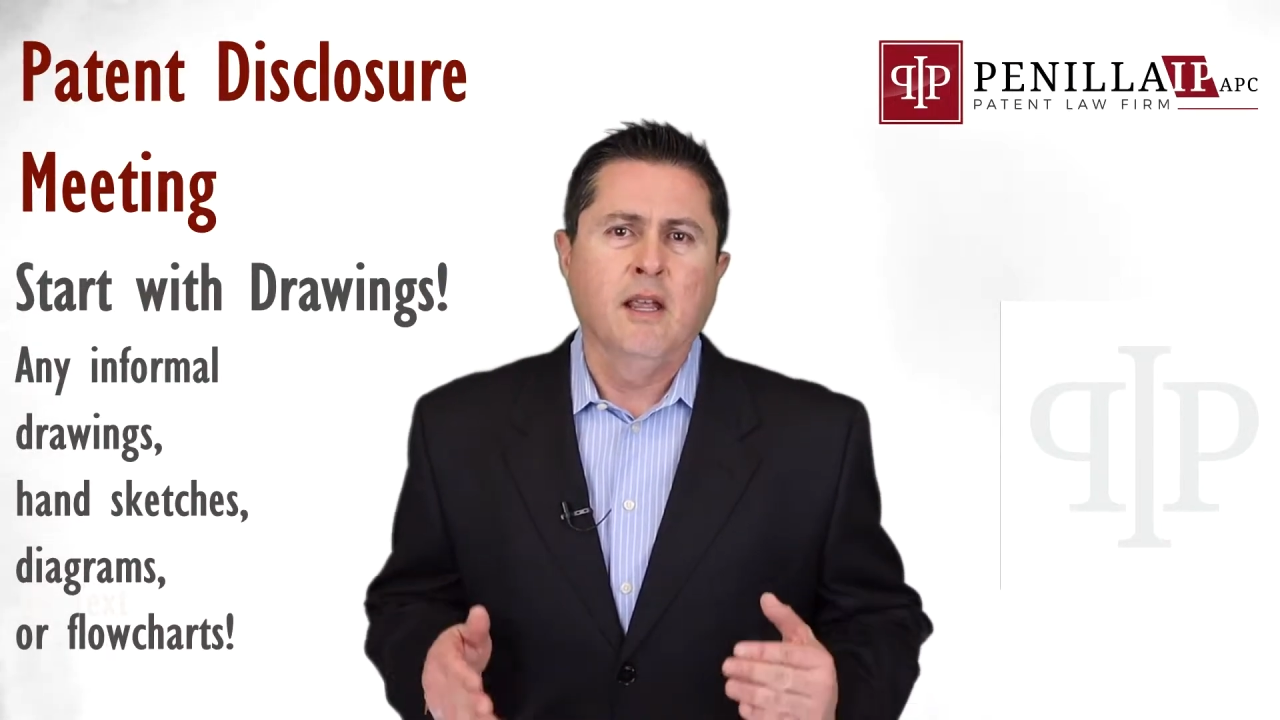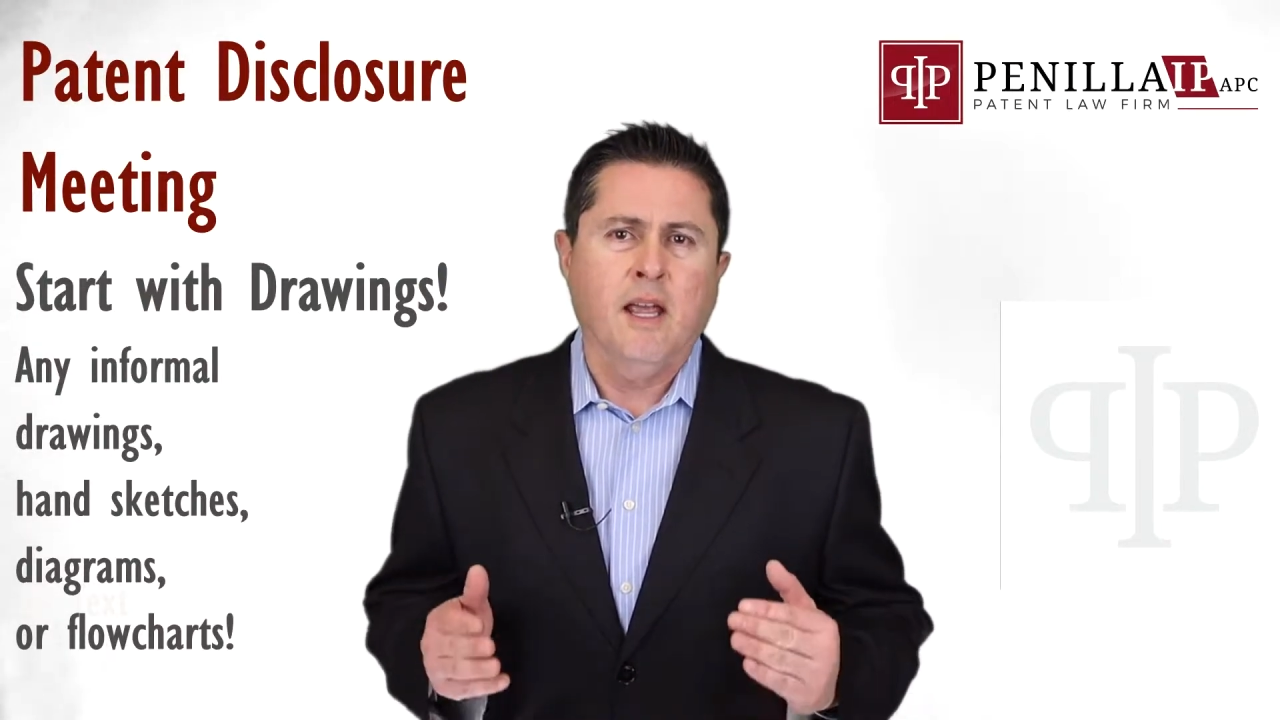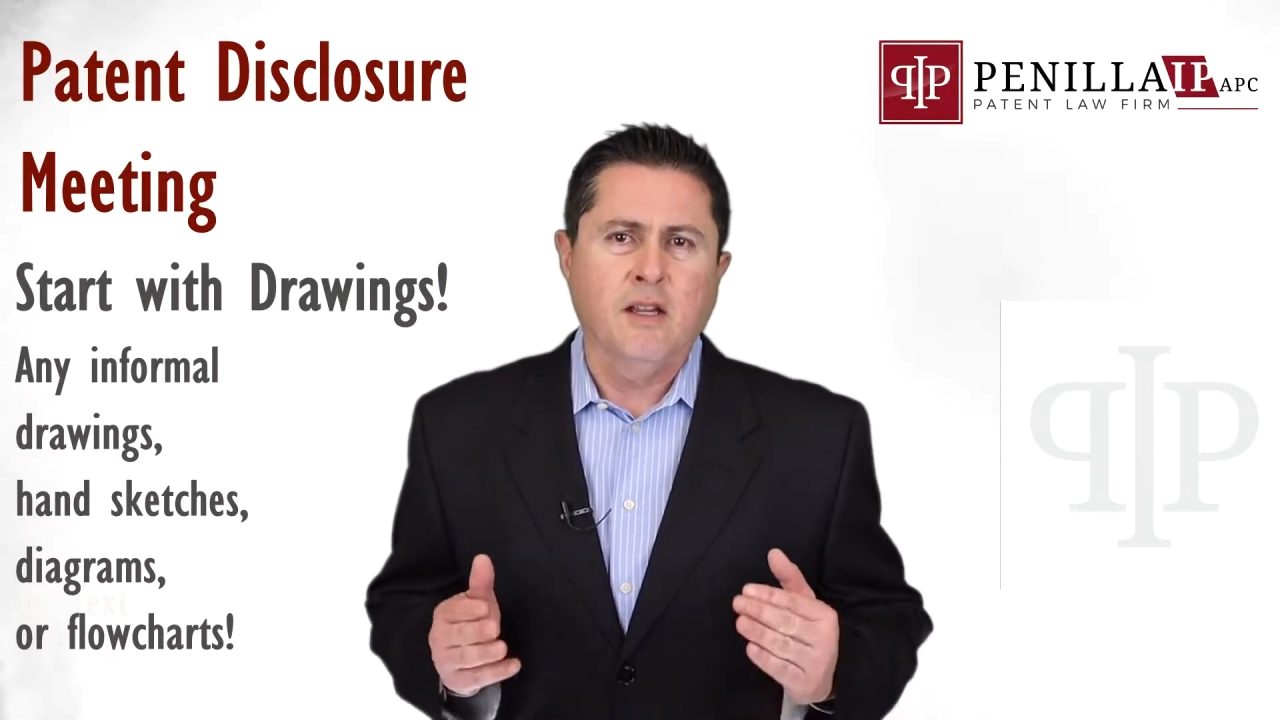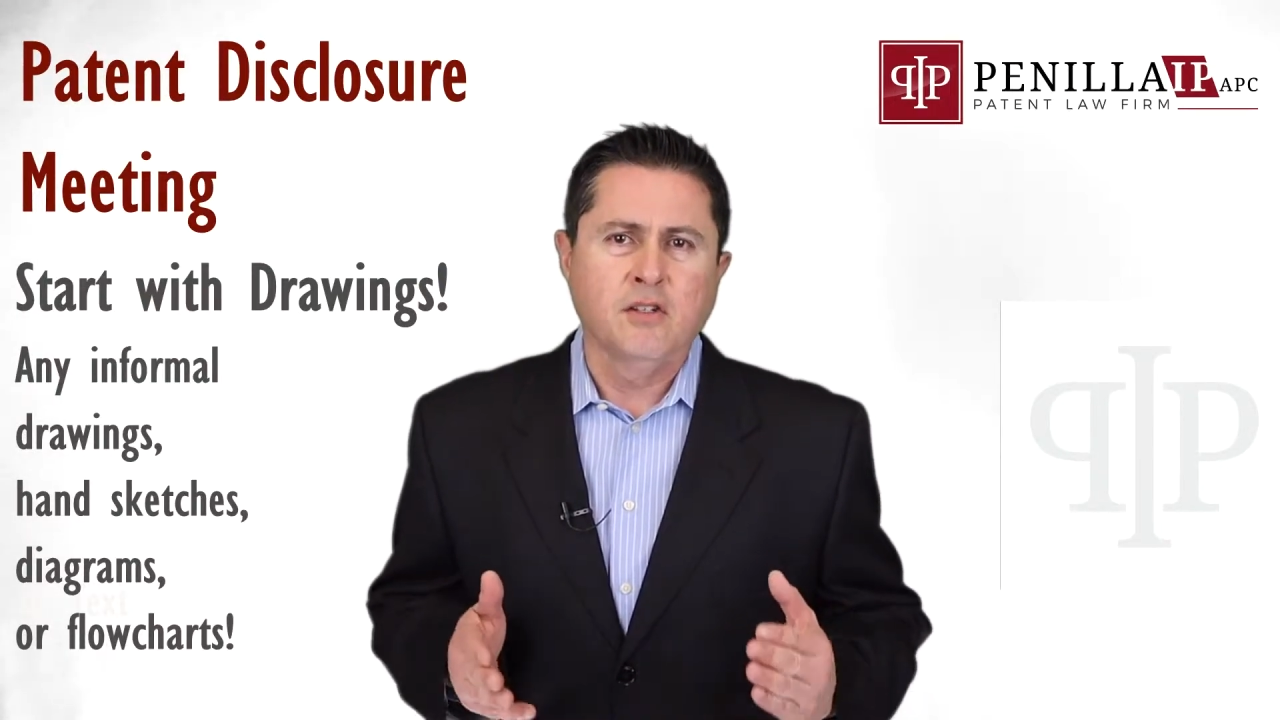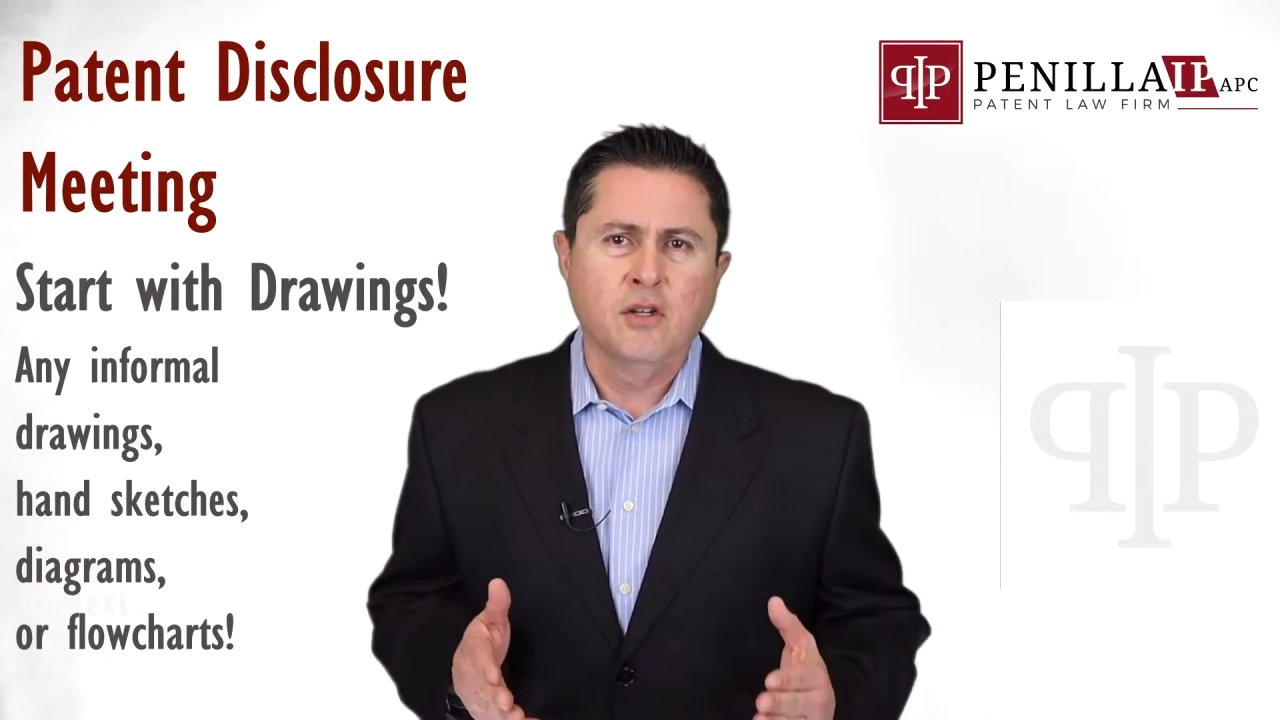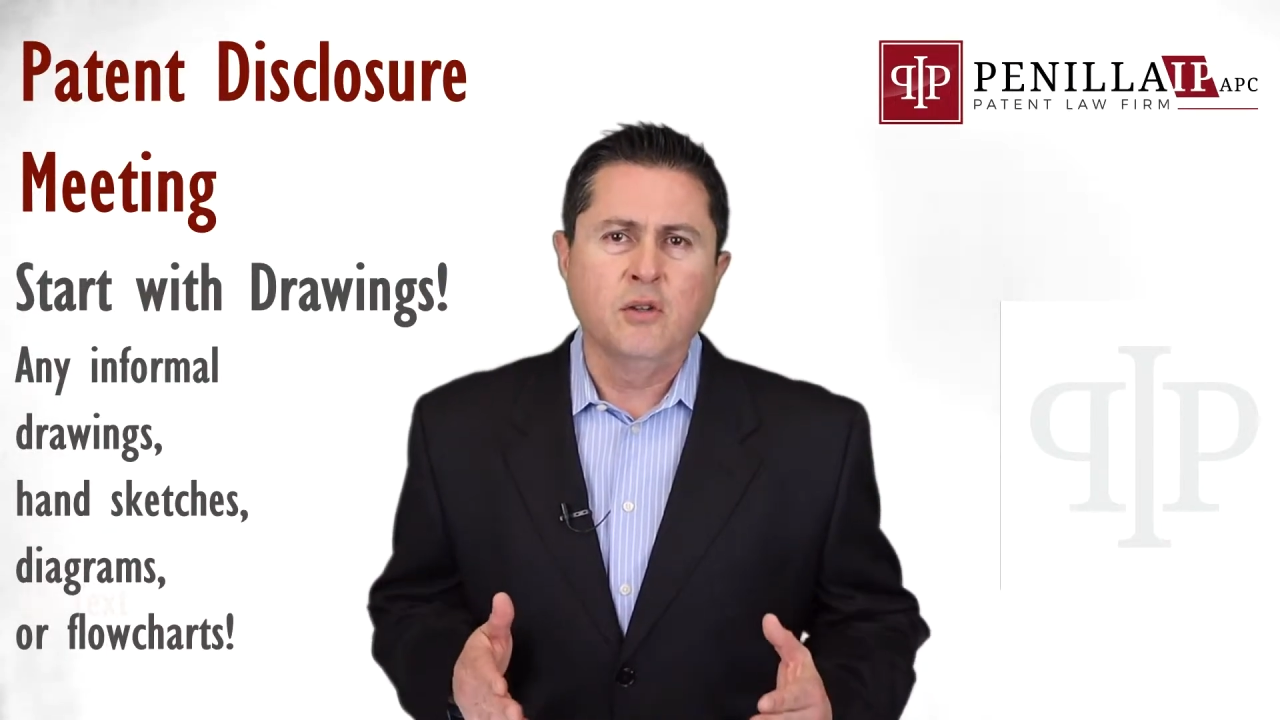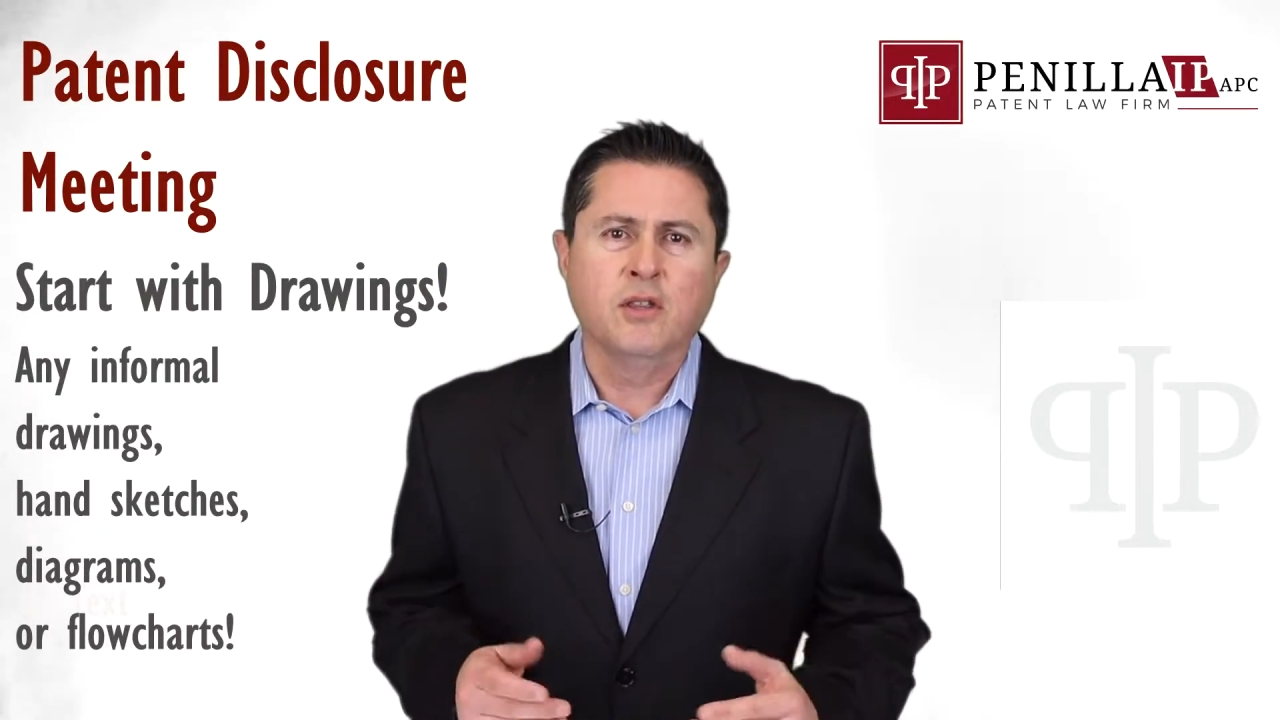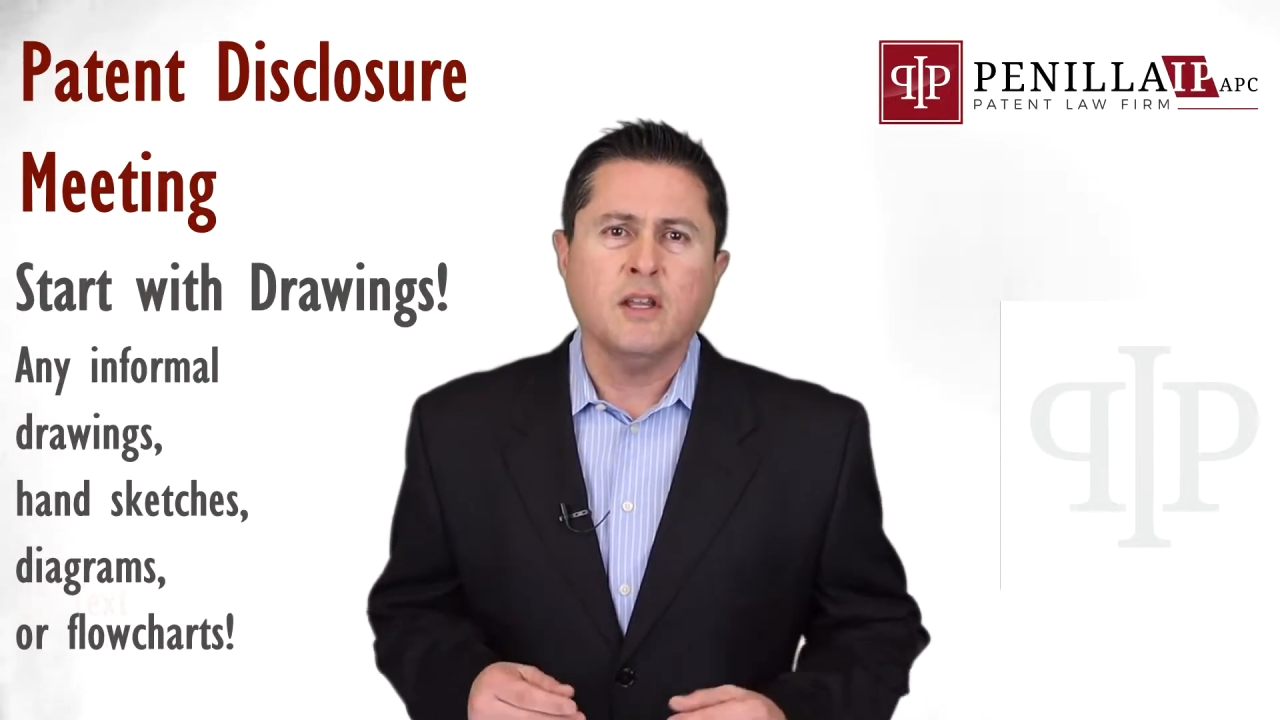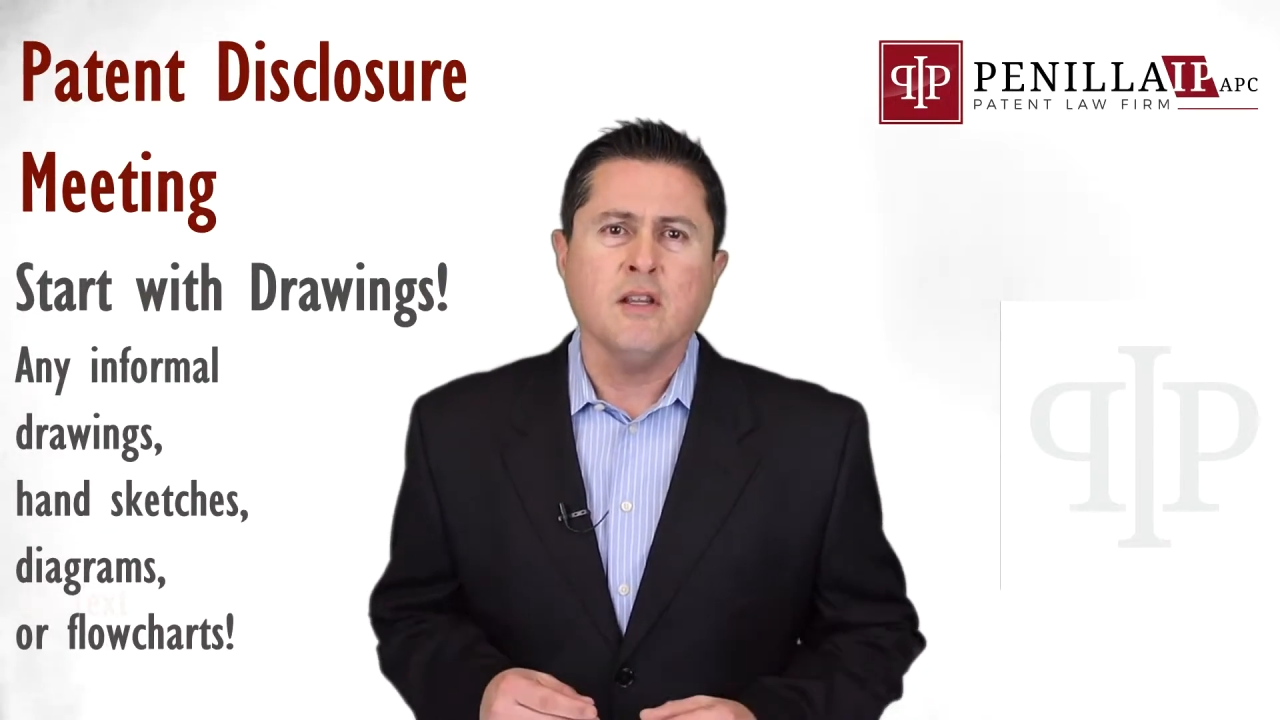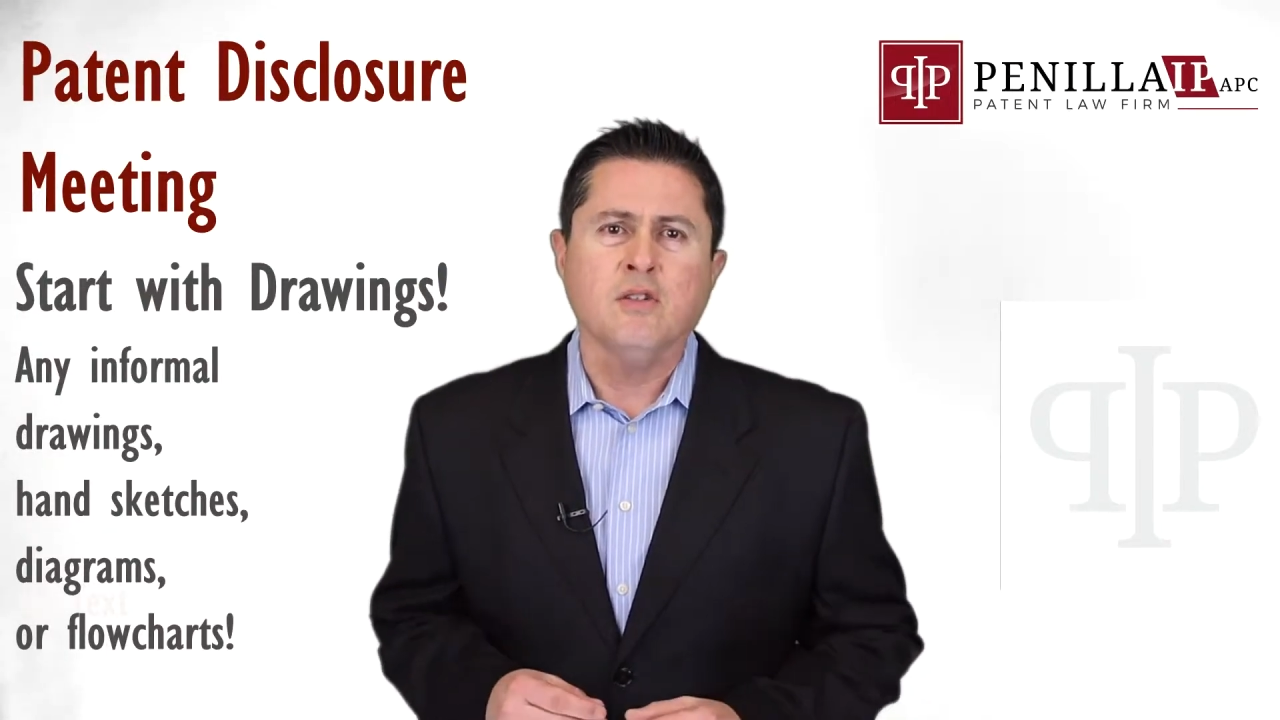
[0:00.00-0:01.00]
as you think